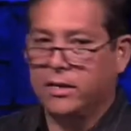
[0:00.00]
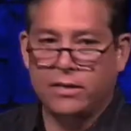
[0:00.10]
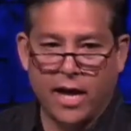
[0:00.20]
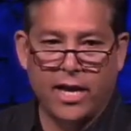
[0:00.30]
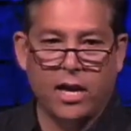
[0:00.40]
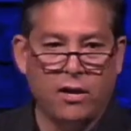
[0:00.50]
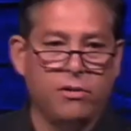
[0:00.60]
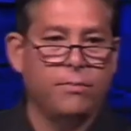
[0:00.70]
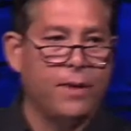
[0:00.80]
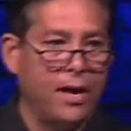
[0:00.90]
nine
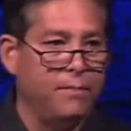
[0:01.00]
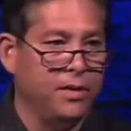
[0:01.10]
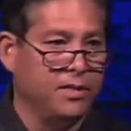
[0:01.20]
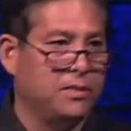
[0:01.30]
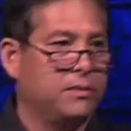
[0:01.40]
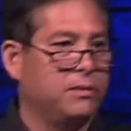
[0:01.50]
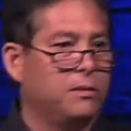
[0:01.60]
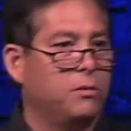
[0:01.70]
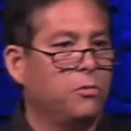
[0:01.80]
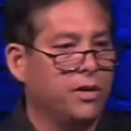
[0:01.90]
hundred babies
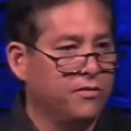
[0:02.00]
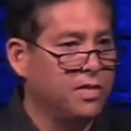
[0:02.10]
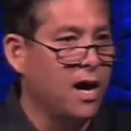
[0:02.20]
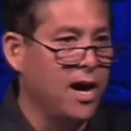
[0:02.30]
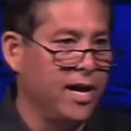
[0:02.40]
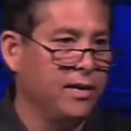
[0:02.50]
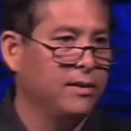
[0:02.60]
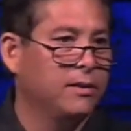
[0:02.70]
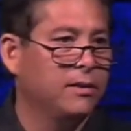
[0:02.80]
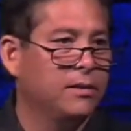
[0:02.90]
would have died
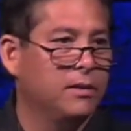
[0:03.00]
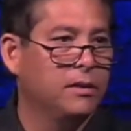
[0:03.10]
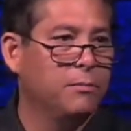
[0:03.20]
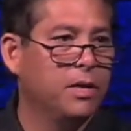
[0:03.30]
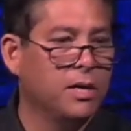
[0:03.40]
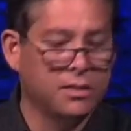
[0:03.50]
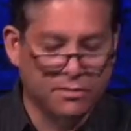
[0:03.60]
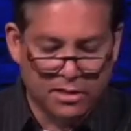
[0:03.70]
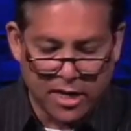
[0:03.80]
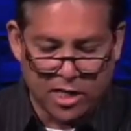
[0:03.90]
because
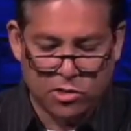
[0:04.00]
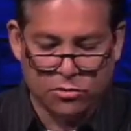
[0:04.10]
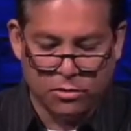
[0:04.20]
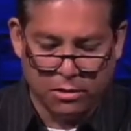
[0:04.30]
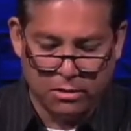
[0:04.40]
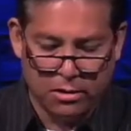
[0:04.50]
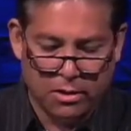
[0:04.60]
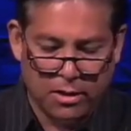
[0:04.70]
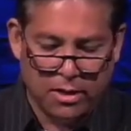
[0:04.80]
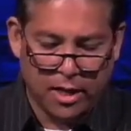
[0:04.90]
of sexual
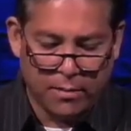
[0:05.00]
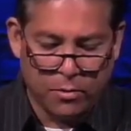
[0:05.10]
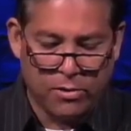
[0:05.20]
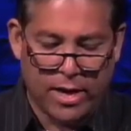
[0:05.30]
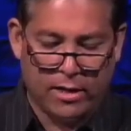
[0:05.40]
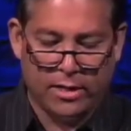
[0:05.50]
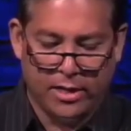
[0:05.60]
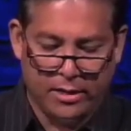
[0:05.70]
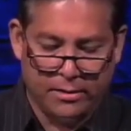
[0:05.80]
immorality.